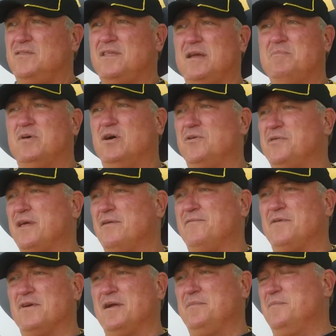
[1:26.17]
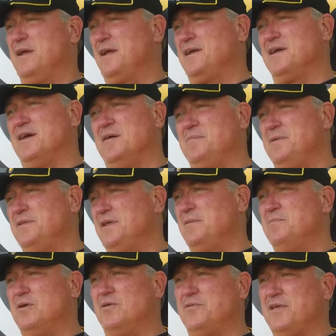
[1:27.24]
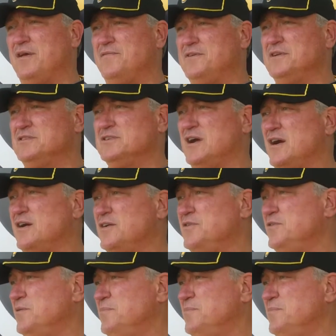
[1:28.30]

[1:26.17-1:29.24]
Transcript: they both have great makeup, and they both have a desire to do